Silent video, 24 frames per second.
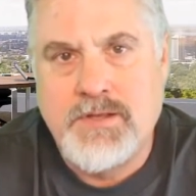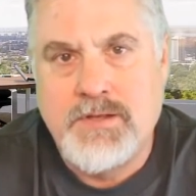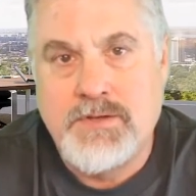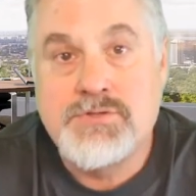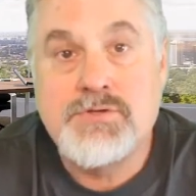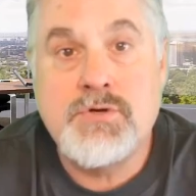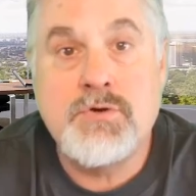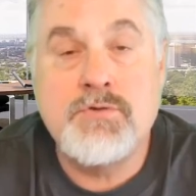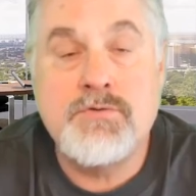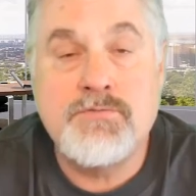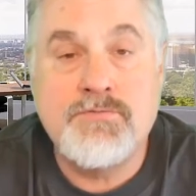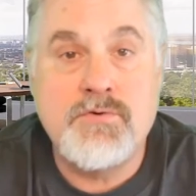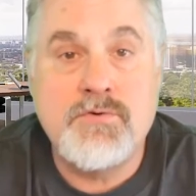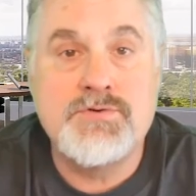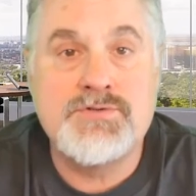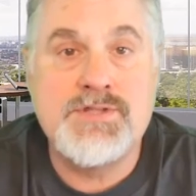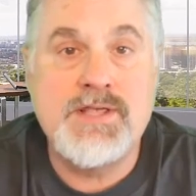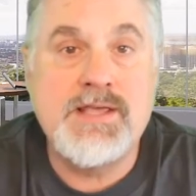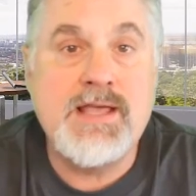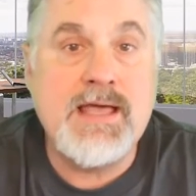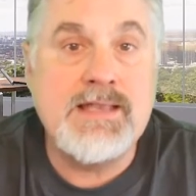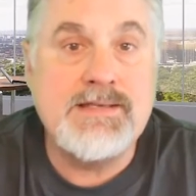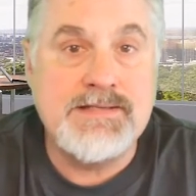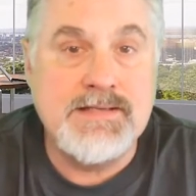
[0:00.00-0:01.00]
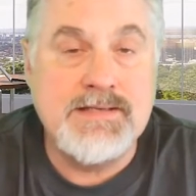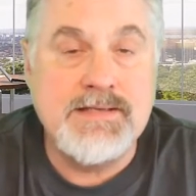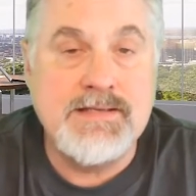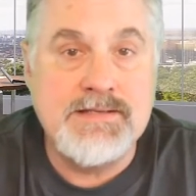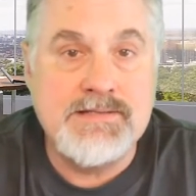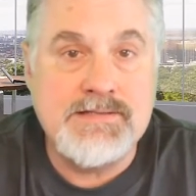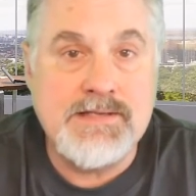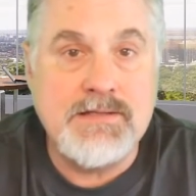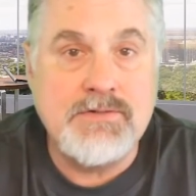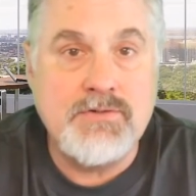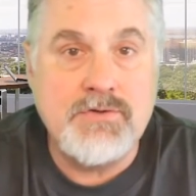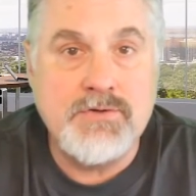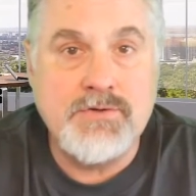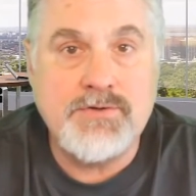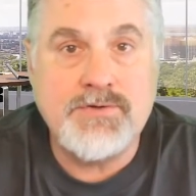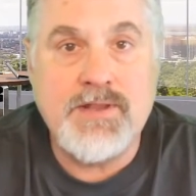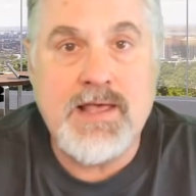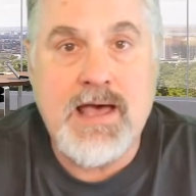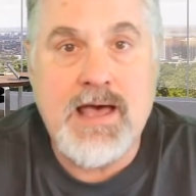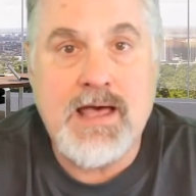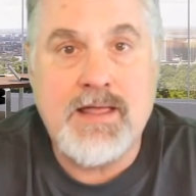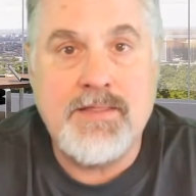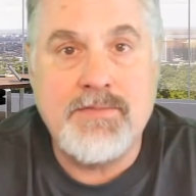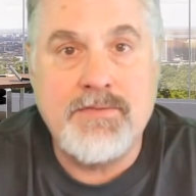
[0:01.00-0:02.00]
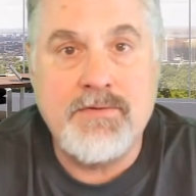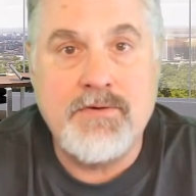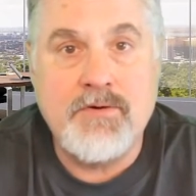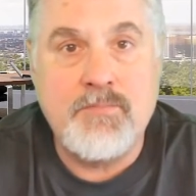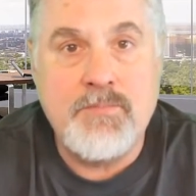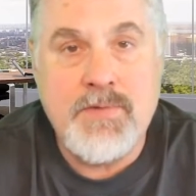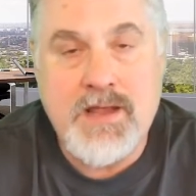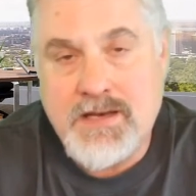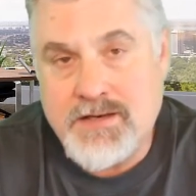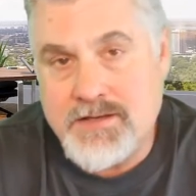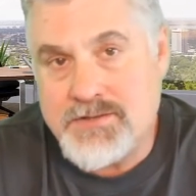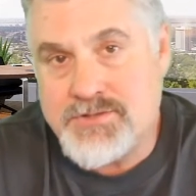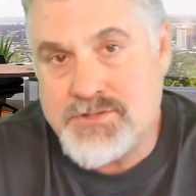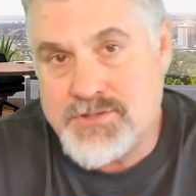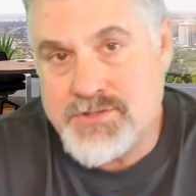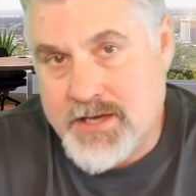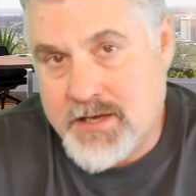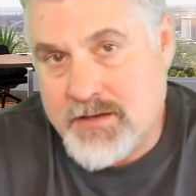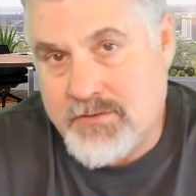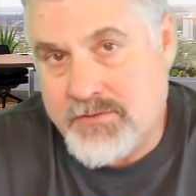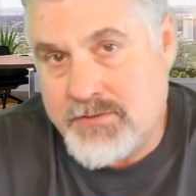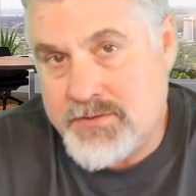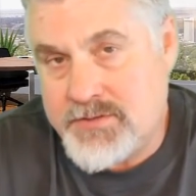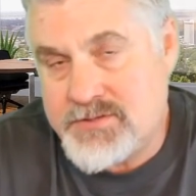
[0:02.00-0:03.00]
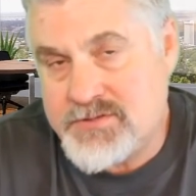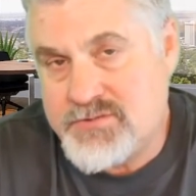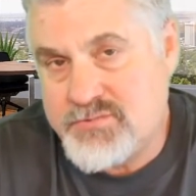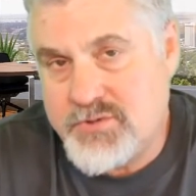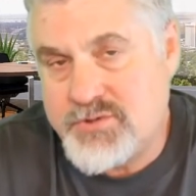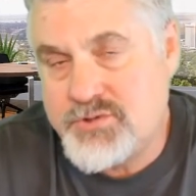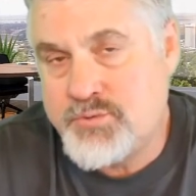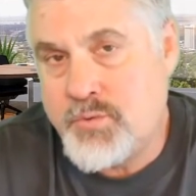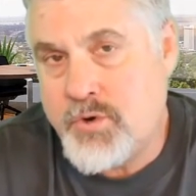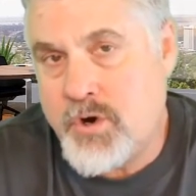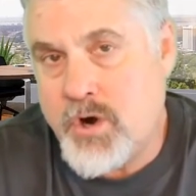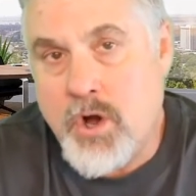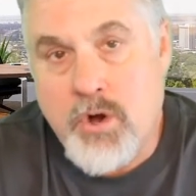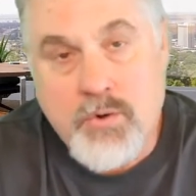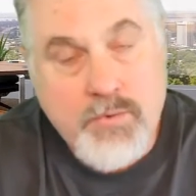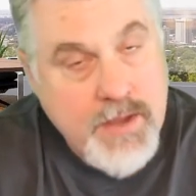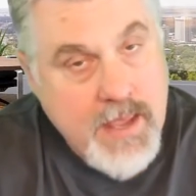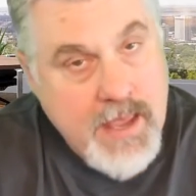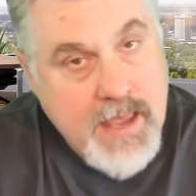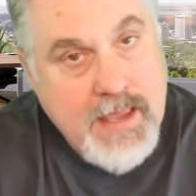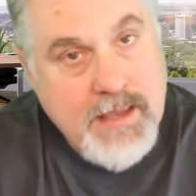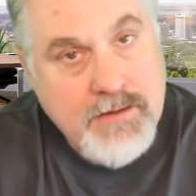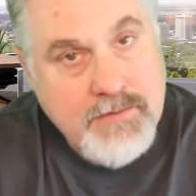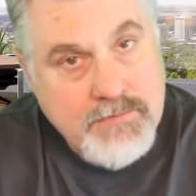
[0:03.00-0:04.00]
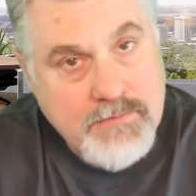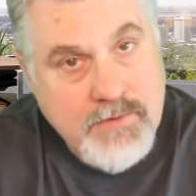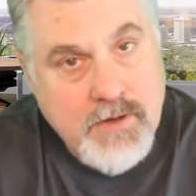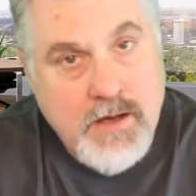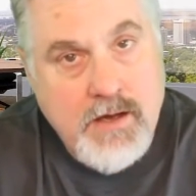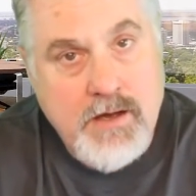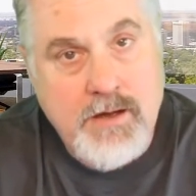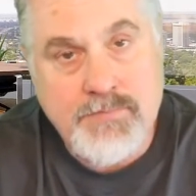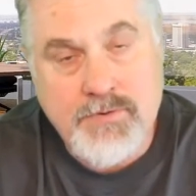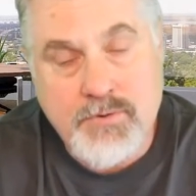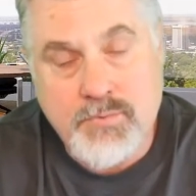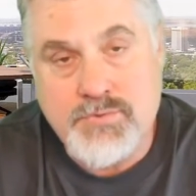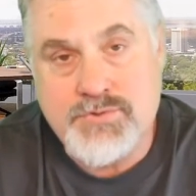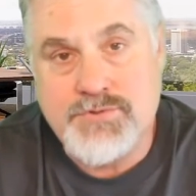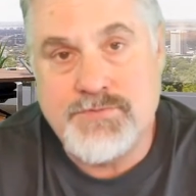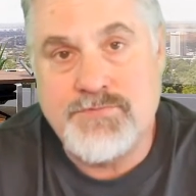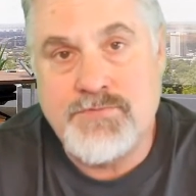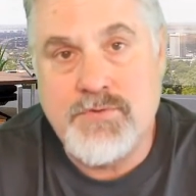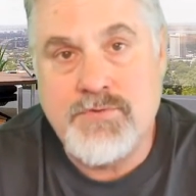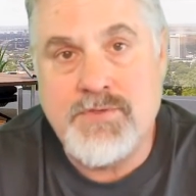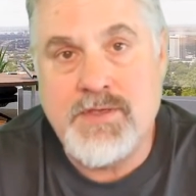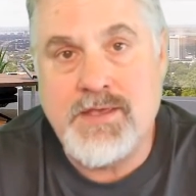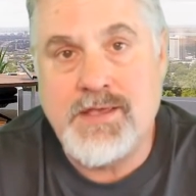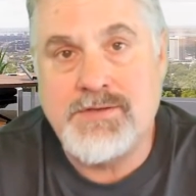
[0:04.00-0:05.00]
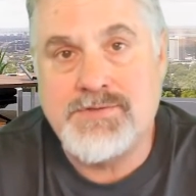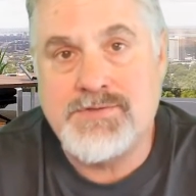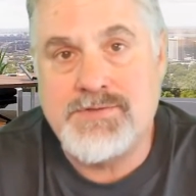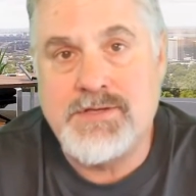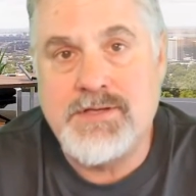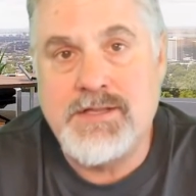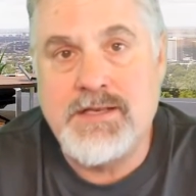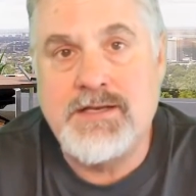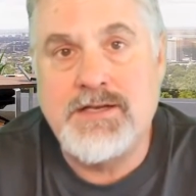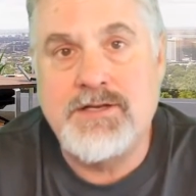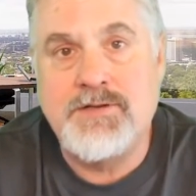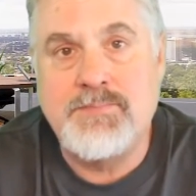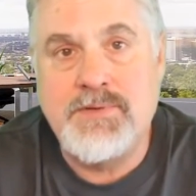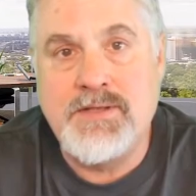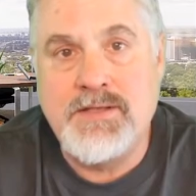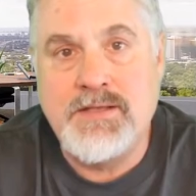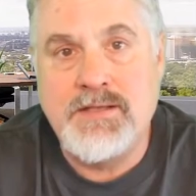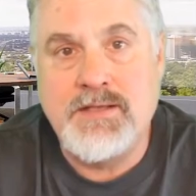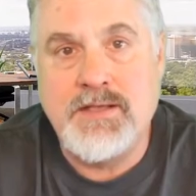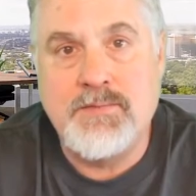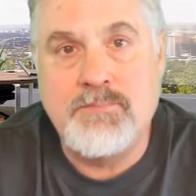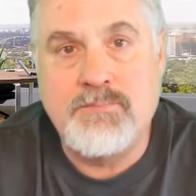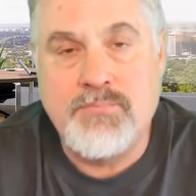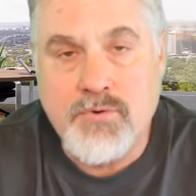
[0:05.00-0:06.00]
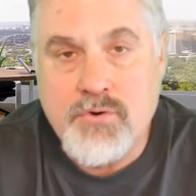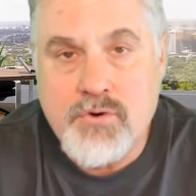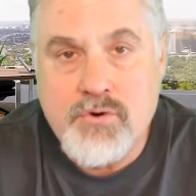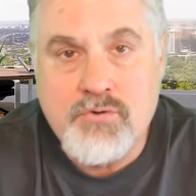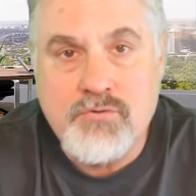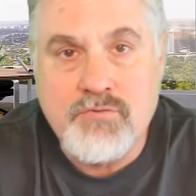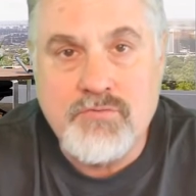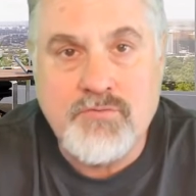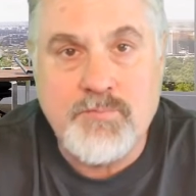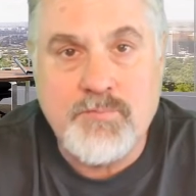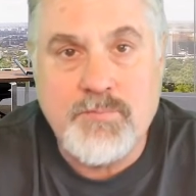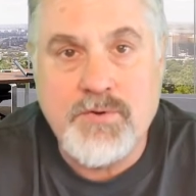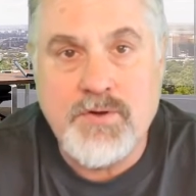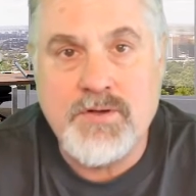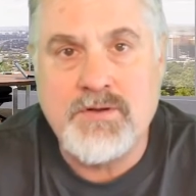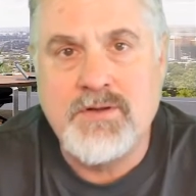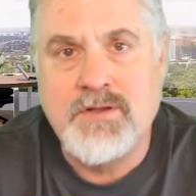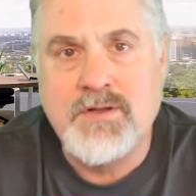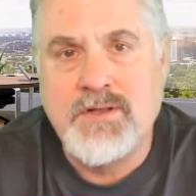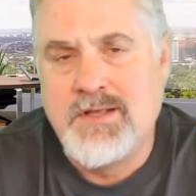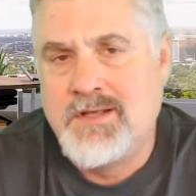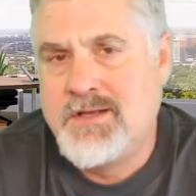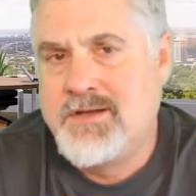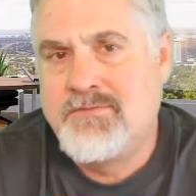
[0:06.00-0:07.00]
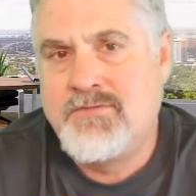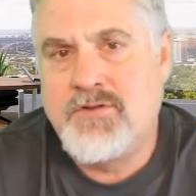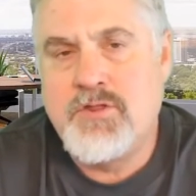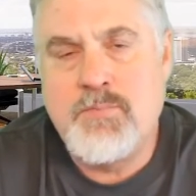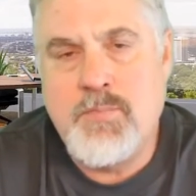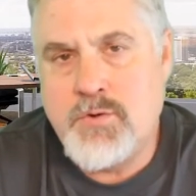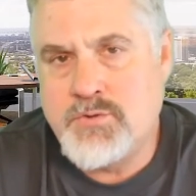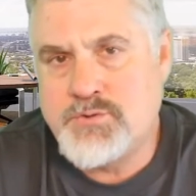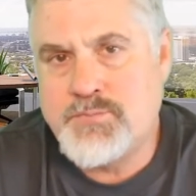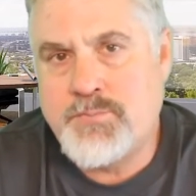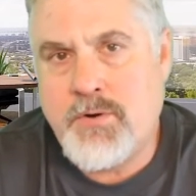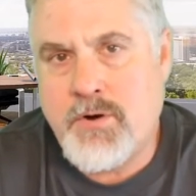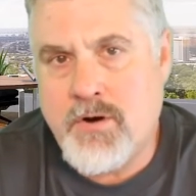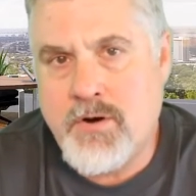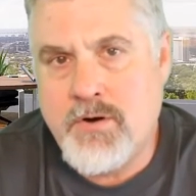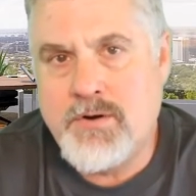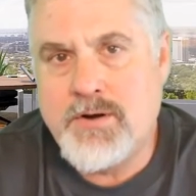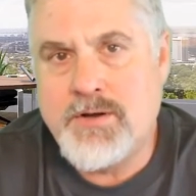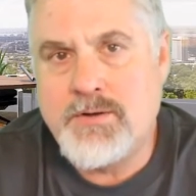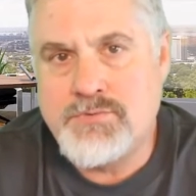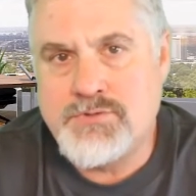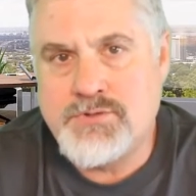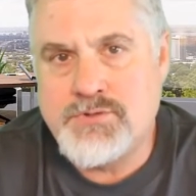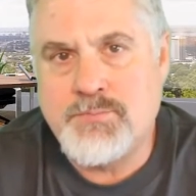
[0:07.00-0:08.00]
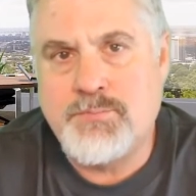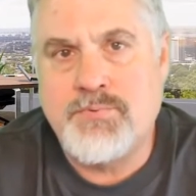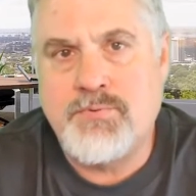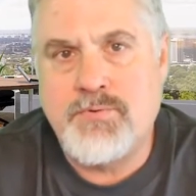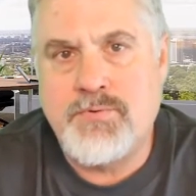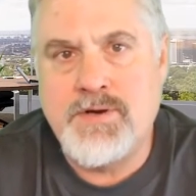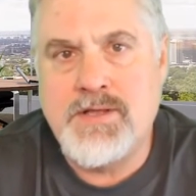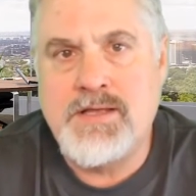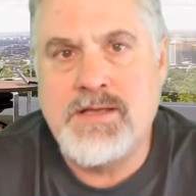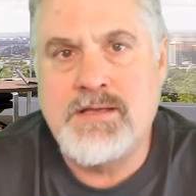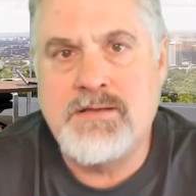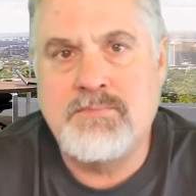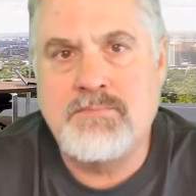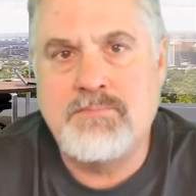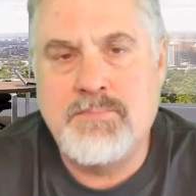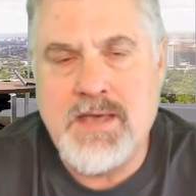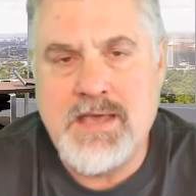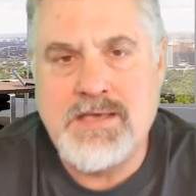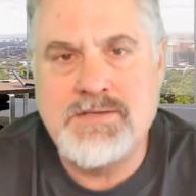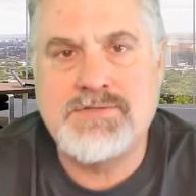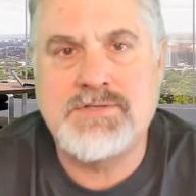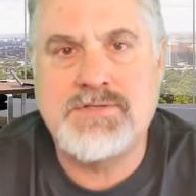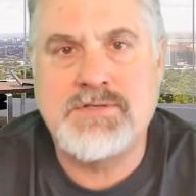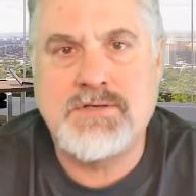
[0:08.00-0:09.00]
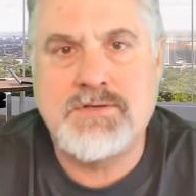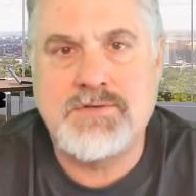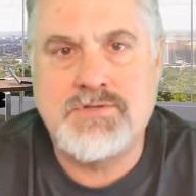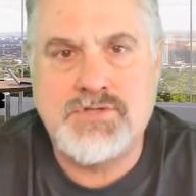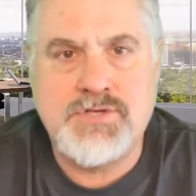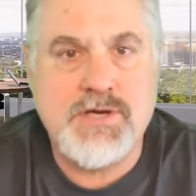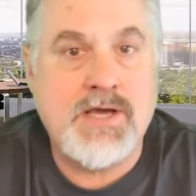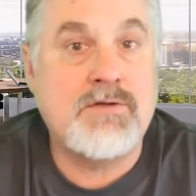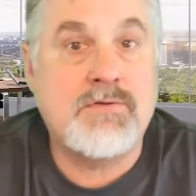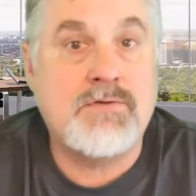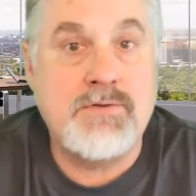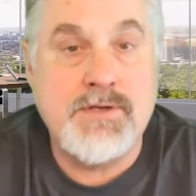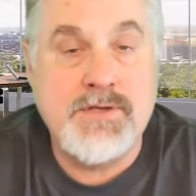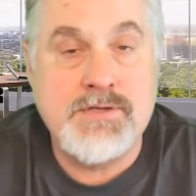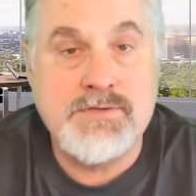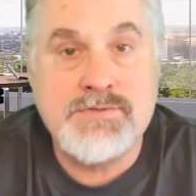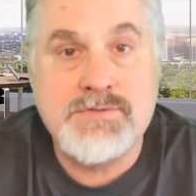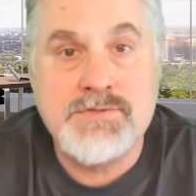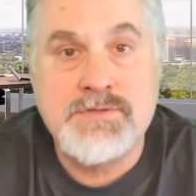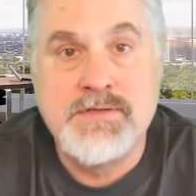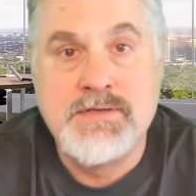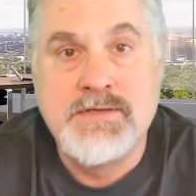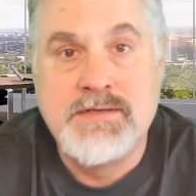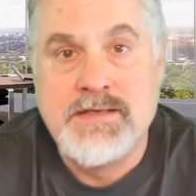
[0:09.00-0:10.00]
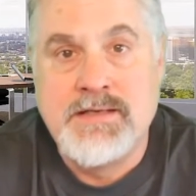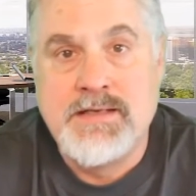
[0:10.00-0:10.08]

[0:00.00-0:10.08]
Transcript: So the first thing I did is I looked at their maintenance checklists, which were okay. Uh, there was a few things that needed to be improved, but for the most part, it was a pretty basic checklist.